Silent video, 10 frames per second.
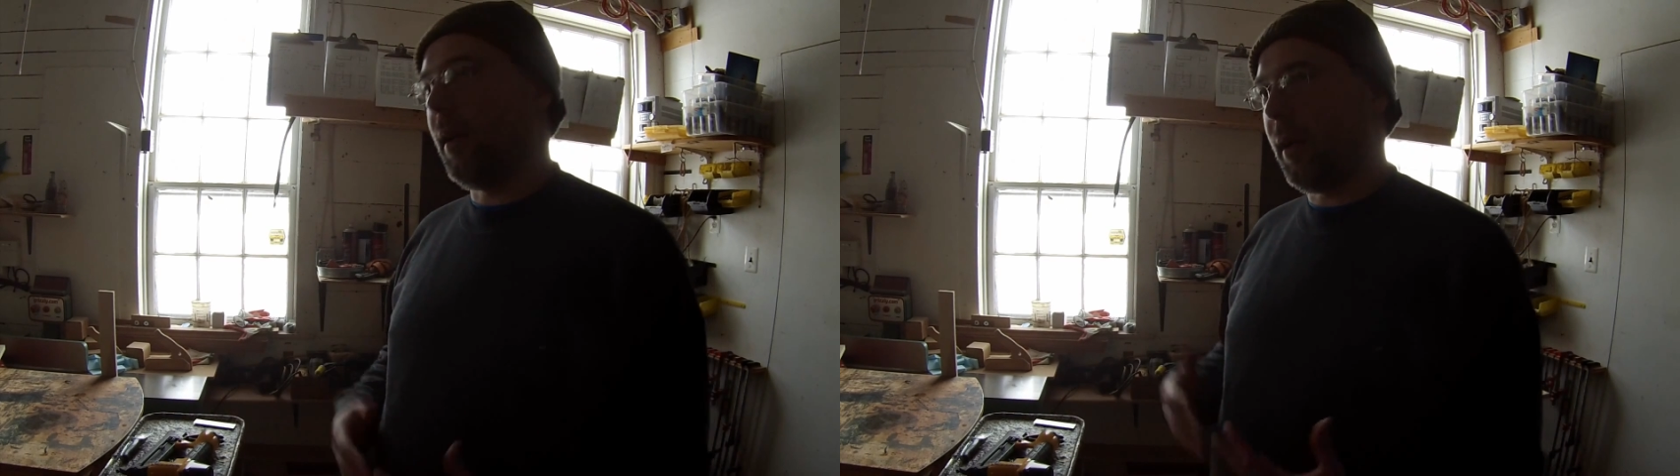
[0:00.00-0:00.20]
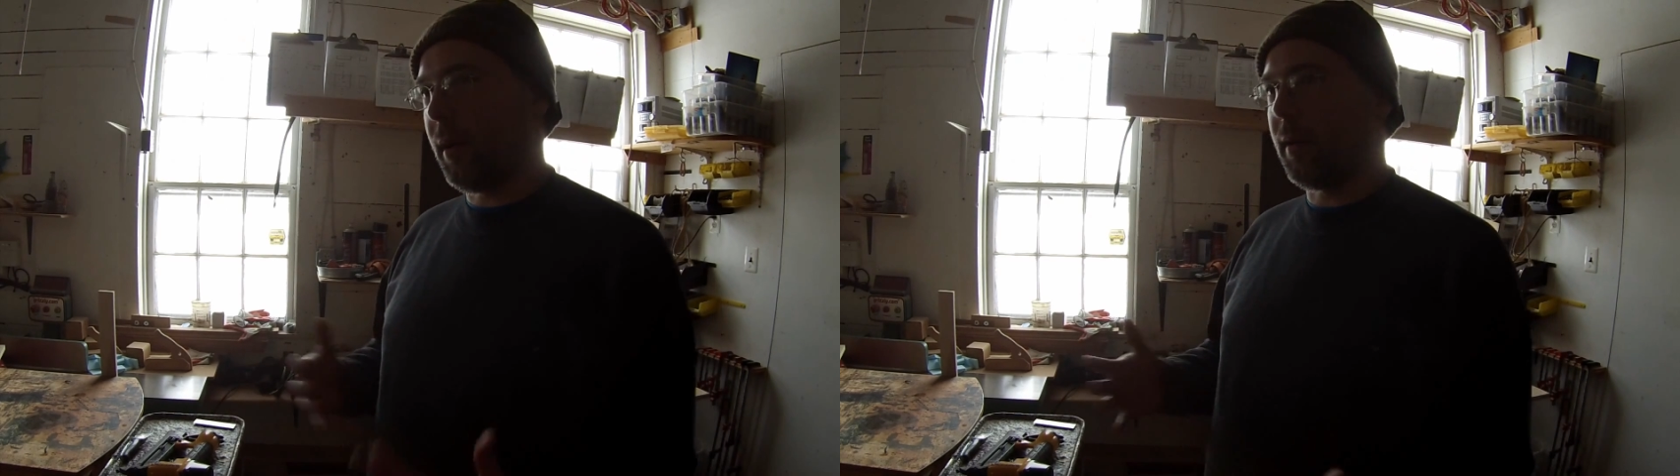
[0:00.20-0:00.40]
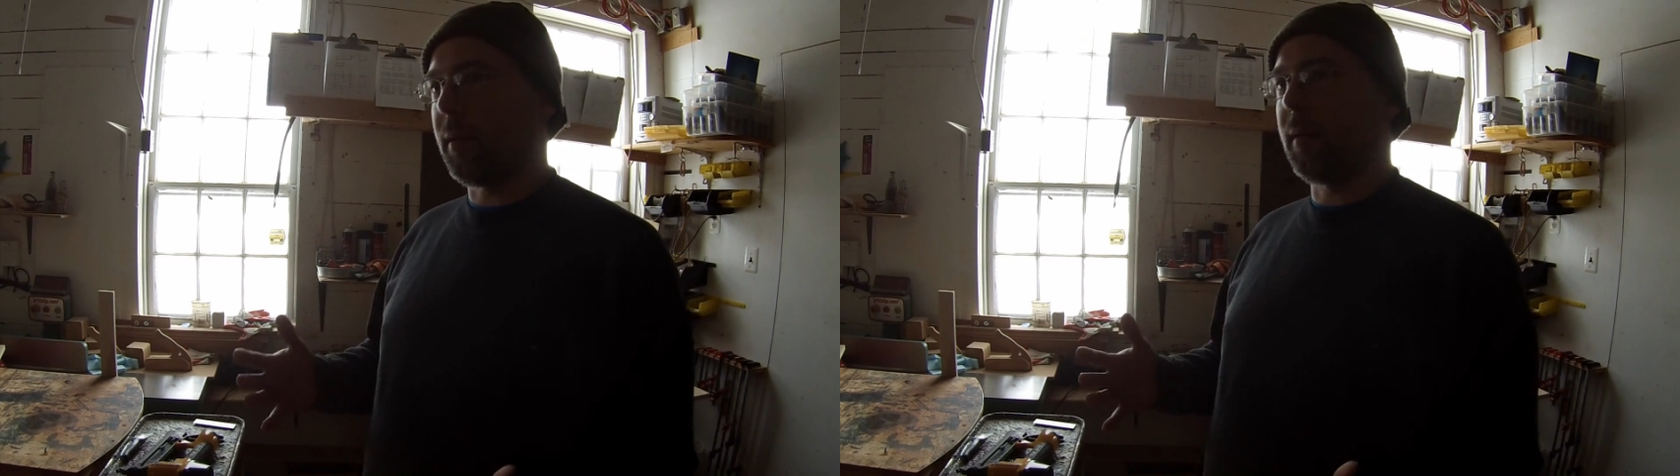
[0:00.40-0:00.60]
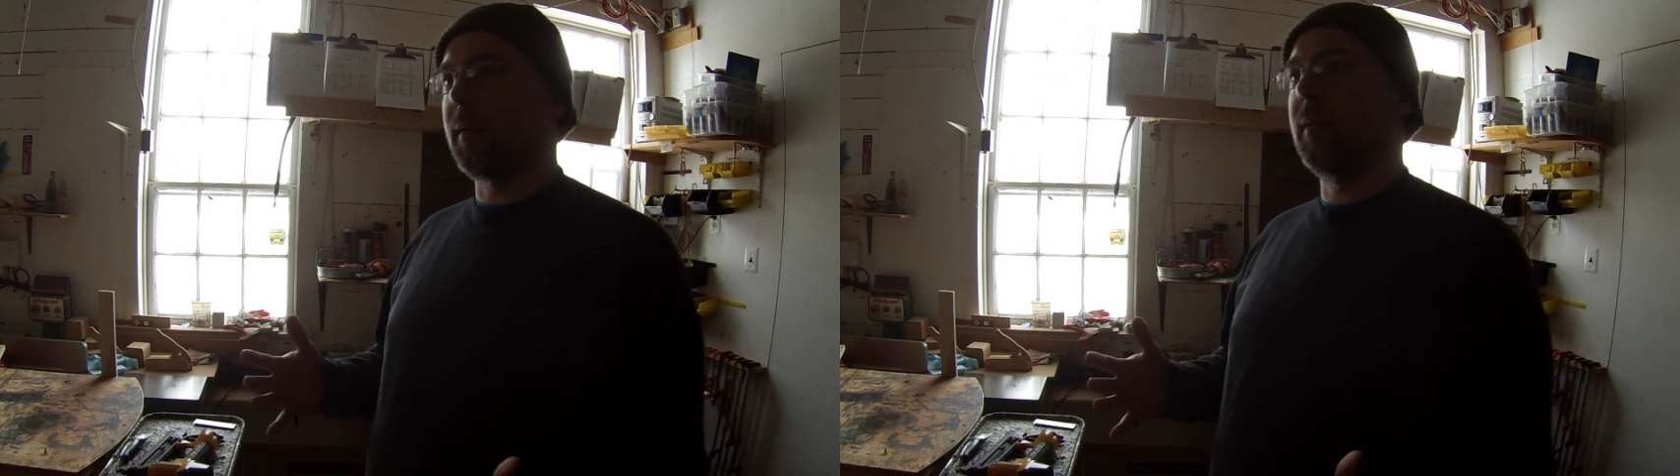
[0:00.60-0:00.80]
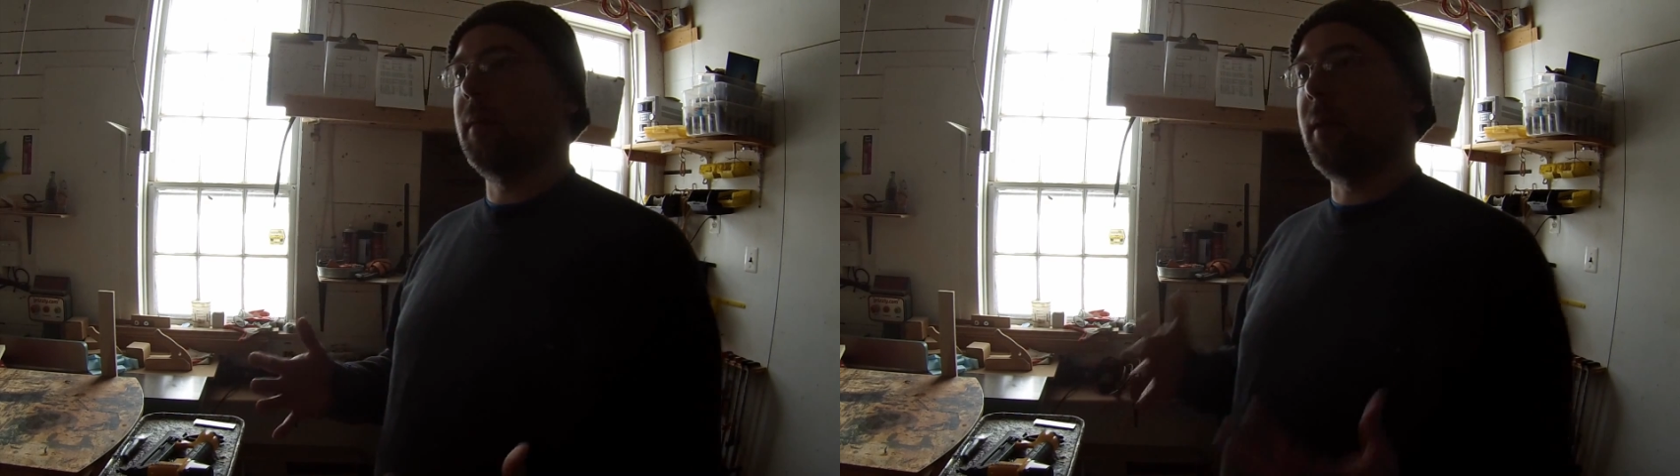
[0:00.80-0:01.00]
and
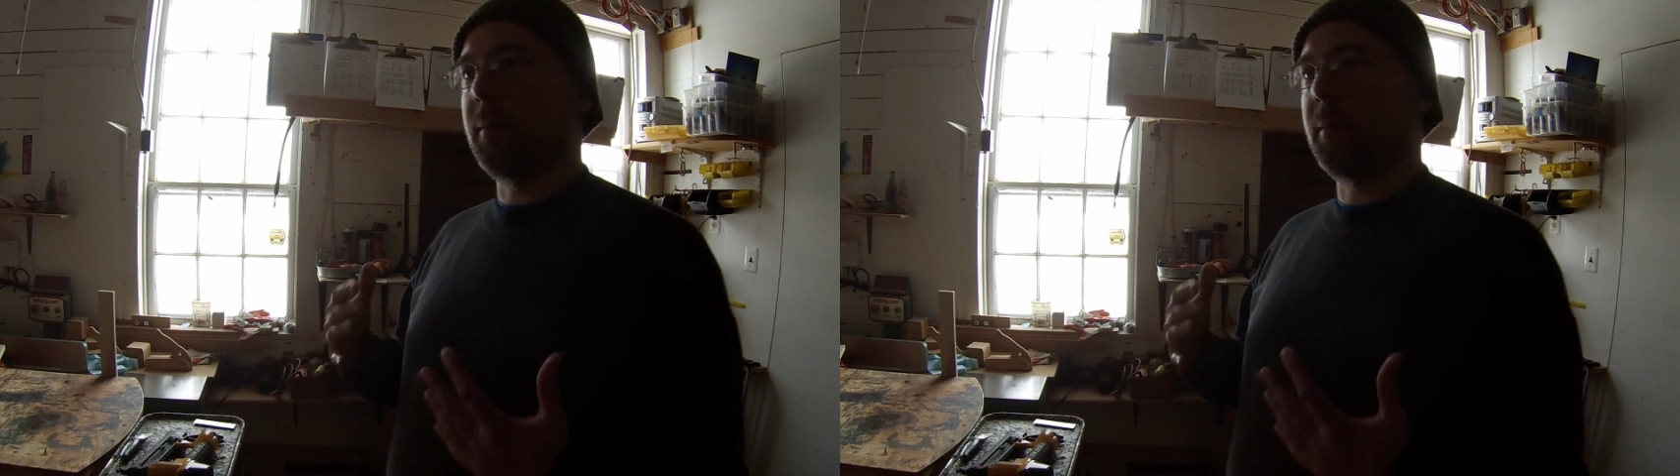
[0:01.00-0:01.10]
the